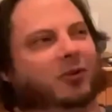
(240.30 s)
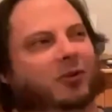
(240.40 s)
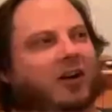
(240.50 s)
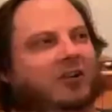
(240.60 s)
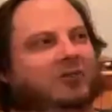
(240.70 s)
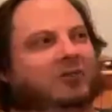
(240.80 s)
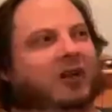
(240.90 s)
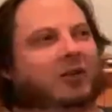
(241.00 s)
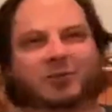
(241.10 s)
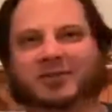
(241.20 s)
of
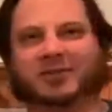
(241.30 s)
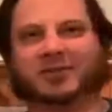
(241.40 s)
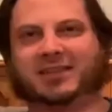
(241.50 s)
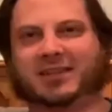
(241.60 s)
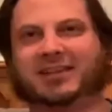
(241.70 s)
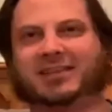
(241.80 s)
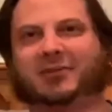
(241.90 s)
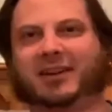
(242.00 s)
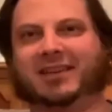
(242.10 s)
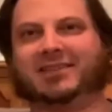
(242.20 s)
cultural studies
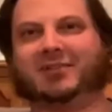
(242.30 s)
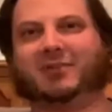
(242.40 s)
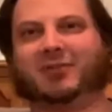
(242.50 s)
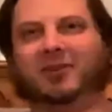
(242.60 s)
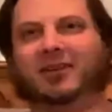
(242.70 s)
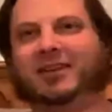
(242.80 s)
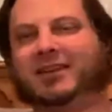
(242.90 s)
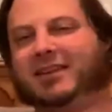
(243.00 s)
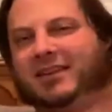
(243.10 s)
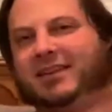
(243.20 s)
degrees or,
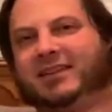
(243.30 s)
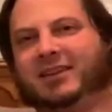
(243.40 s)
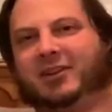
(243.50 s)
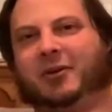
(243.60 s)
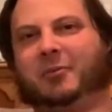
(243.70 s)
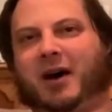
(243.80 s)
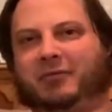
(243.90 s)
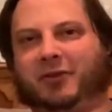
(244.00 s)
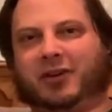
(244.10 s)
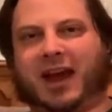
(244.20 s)
my
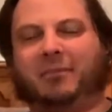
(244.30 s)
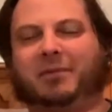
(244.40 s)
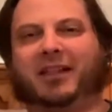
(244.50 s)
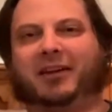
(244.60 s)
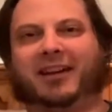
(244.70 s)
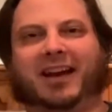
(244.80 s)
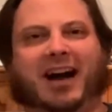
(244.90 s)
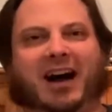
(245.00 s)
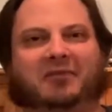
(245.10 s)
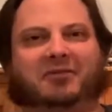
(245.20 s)
vocabulary
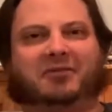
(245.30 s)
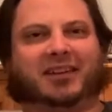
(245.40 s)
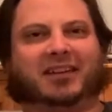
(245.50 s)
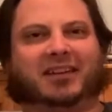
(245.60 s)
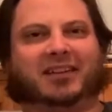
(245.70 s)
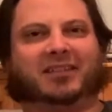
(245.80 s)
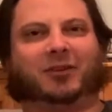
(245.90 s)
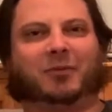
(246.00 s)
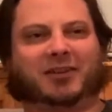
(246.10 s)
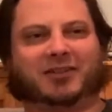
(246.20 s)
after too
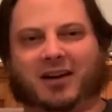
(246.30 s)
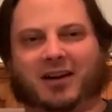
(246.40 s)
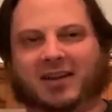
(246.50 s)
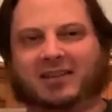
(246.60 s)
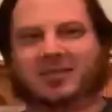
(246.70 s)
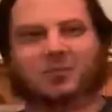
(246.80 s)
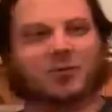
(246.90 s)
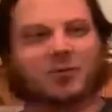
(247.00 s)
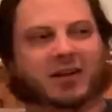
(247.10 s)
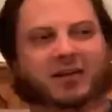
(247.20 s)
much iced water.